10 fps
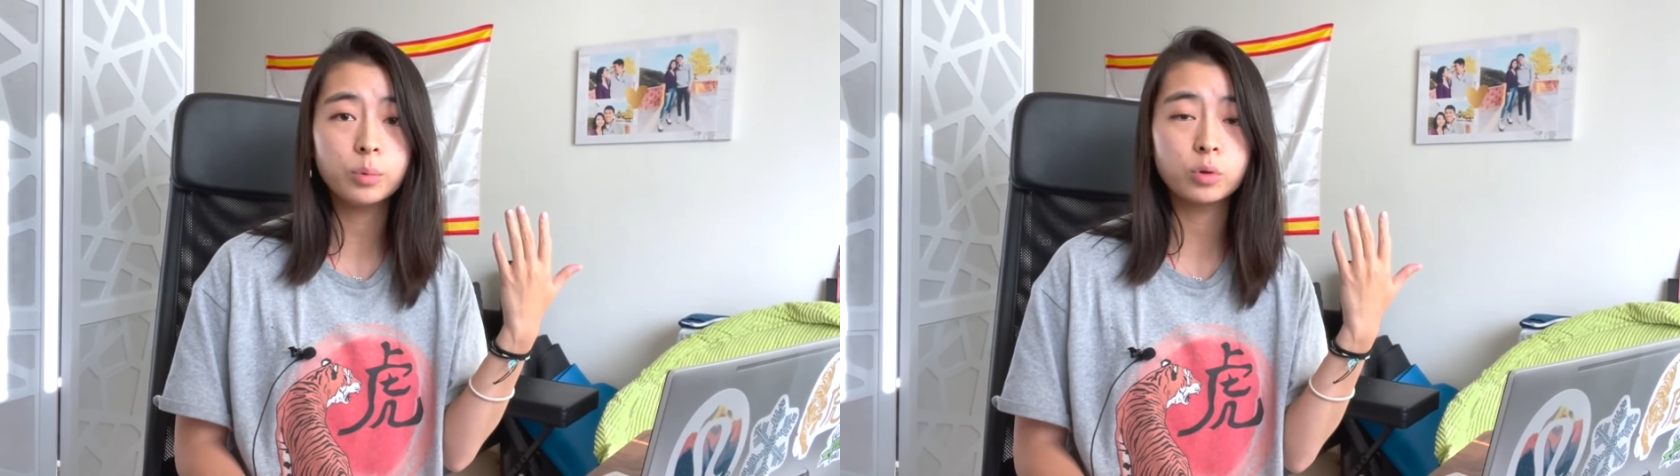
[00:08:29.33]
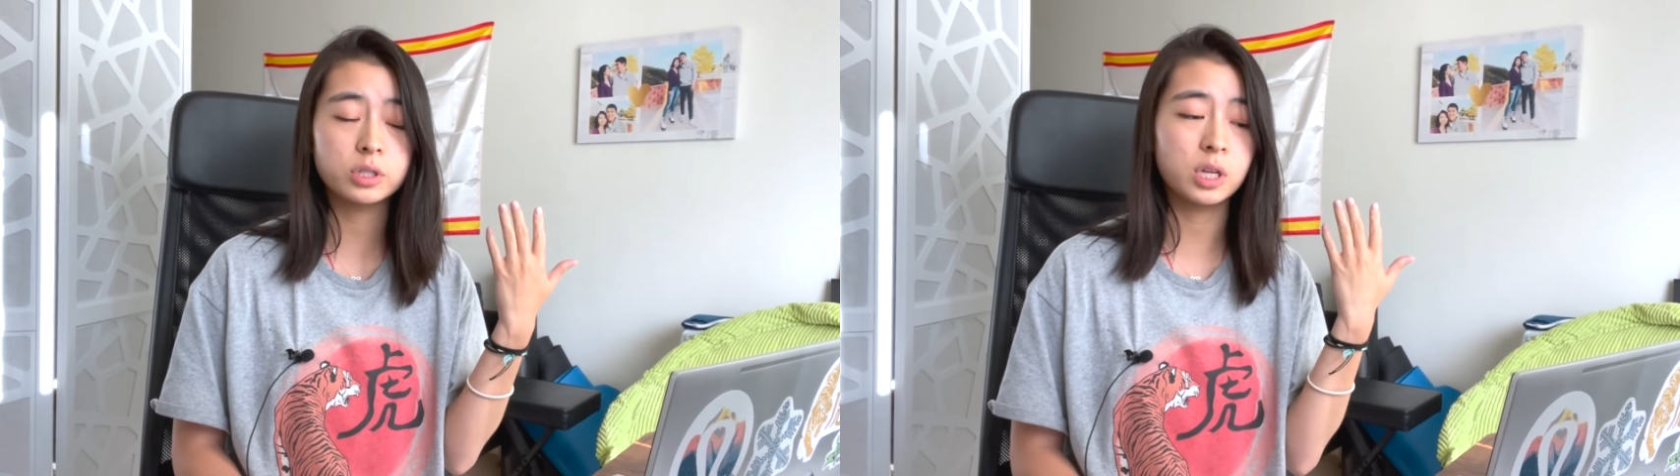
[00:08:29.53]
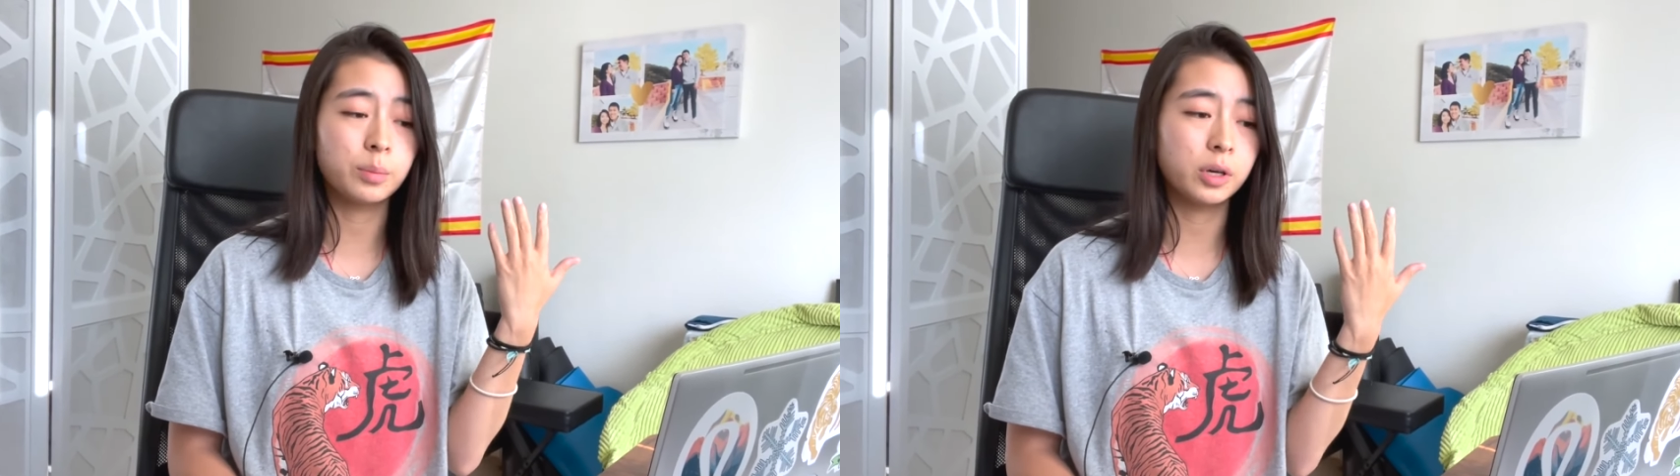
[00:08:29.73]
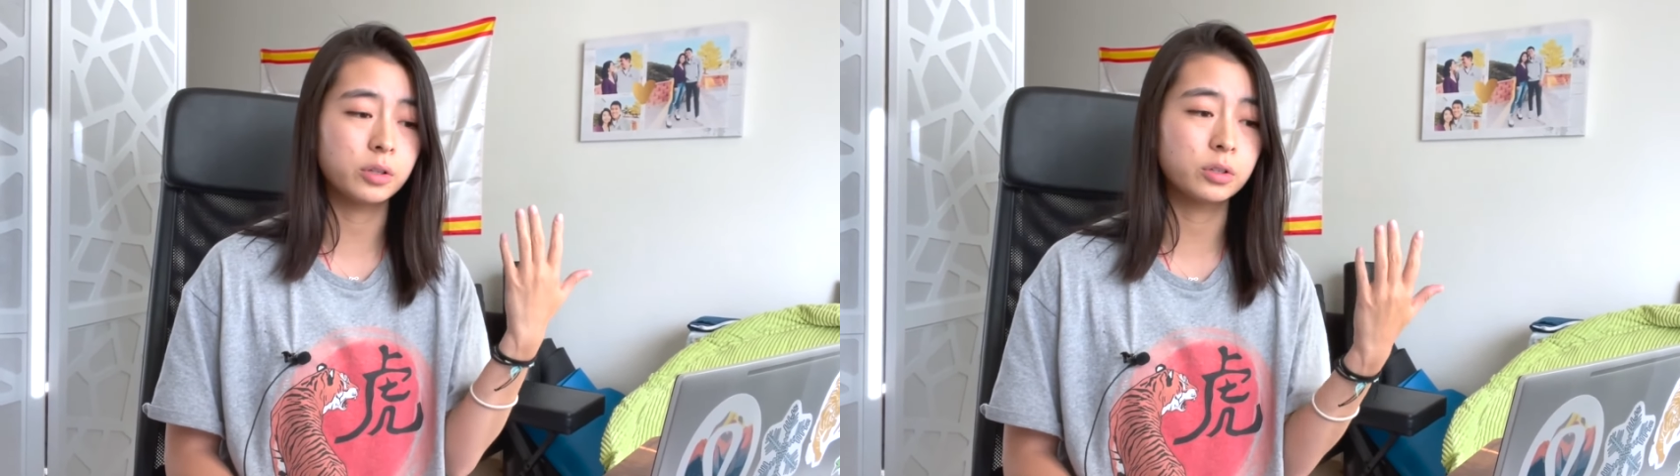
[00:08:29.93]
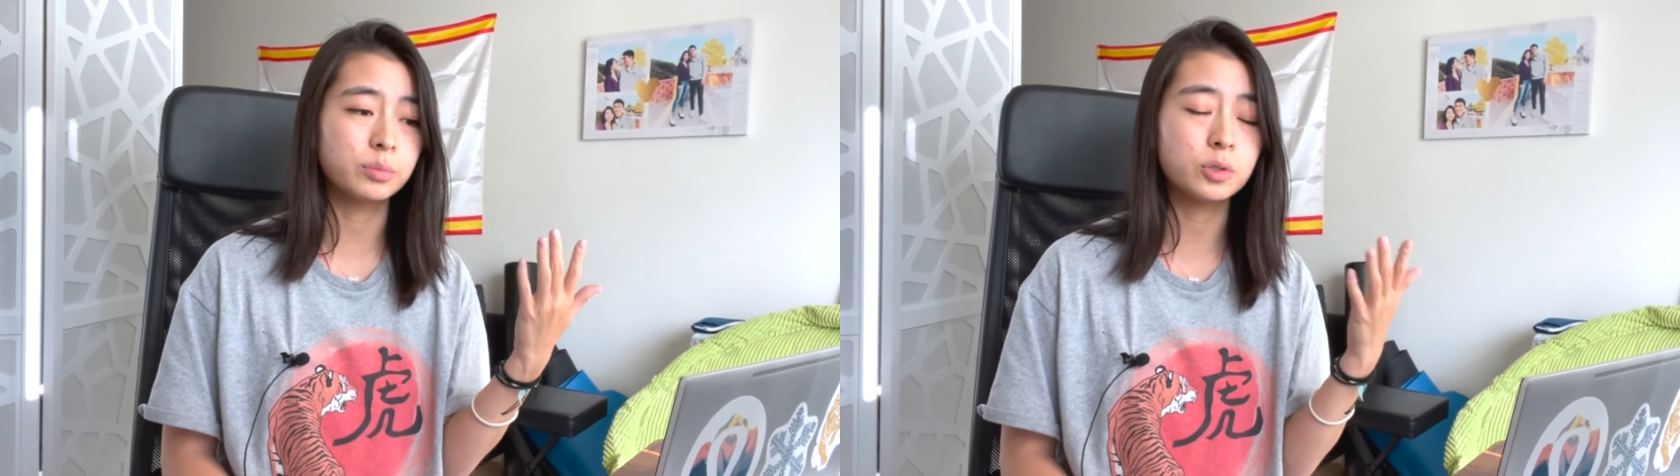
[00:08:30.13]
or some
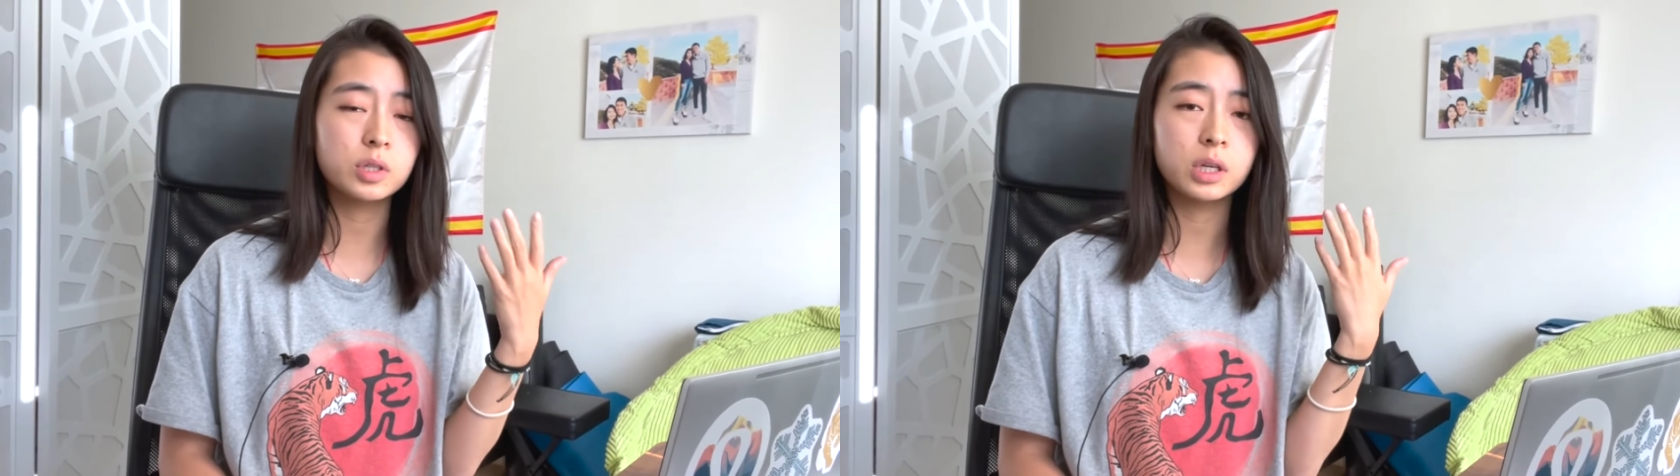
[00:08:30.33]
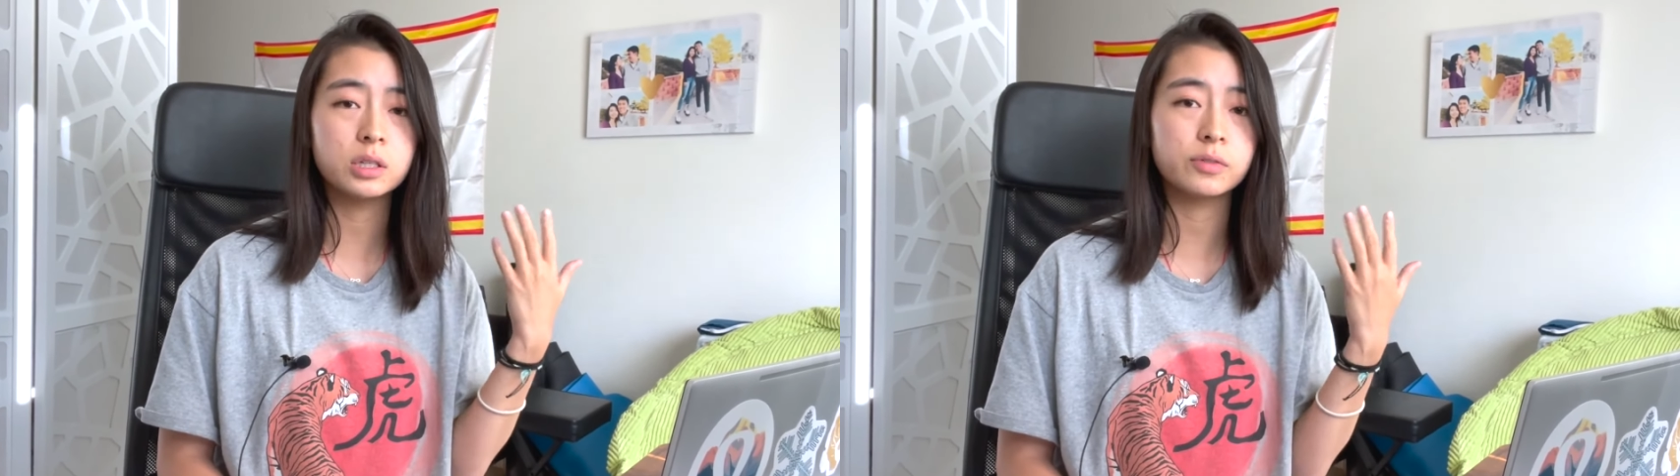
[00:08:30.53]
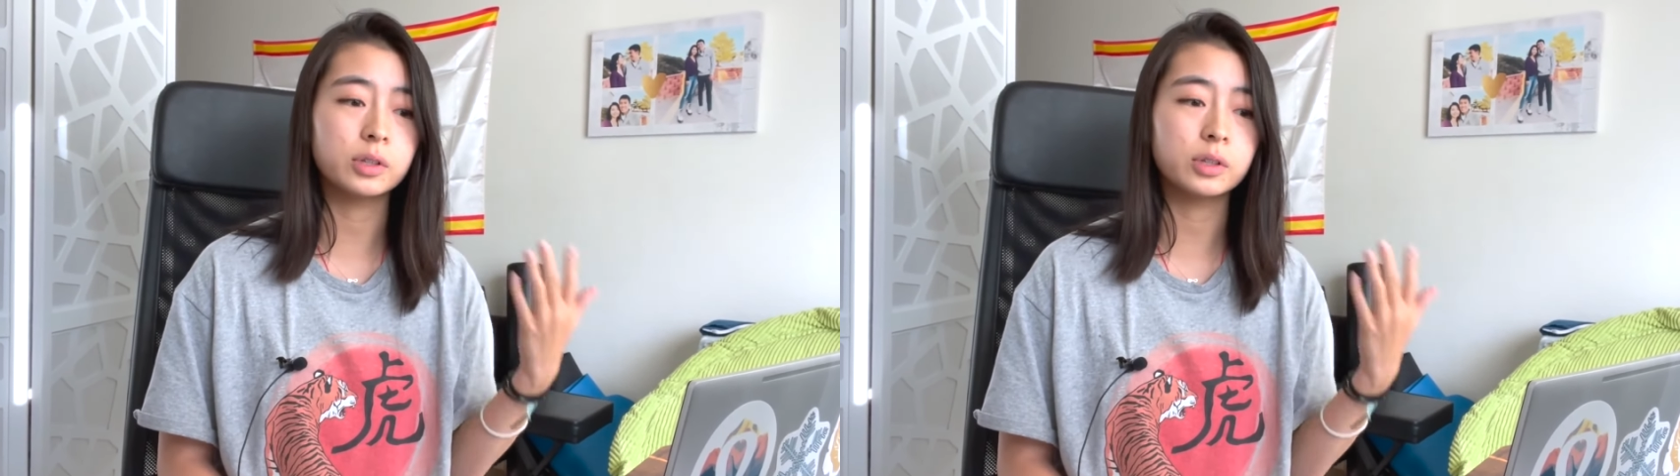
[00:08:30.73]
other music in a different